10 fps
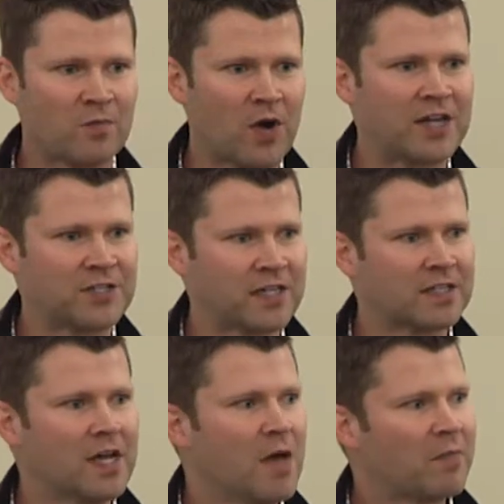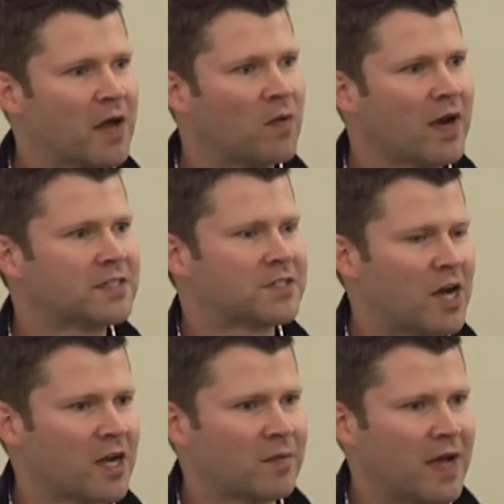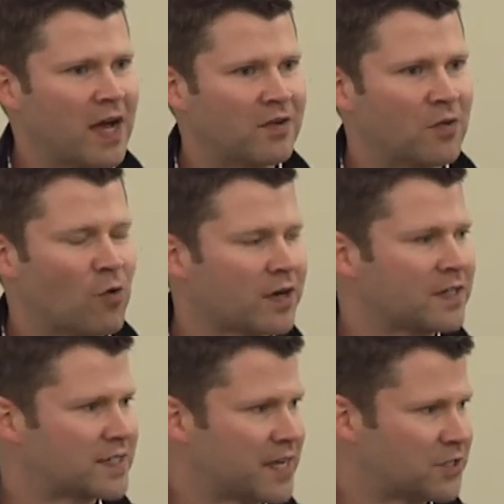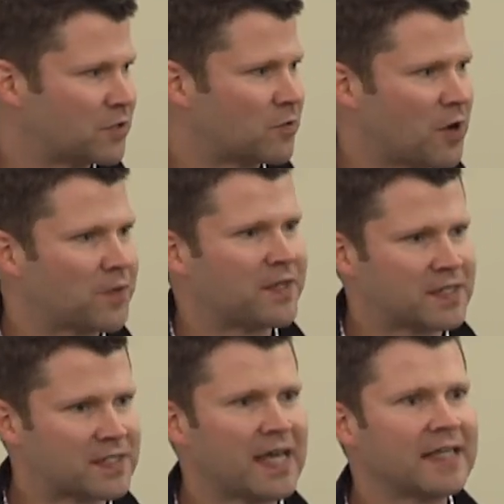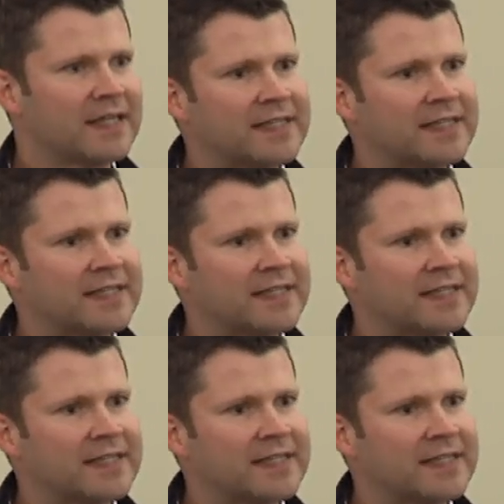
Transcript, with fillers: Project. But I wanted to talk about organizational growth in a slightly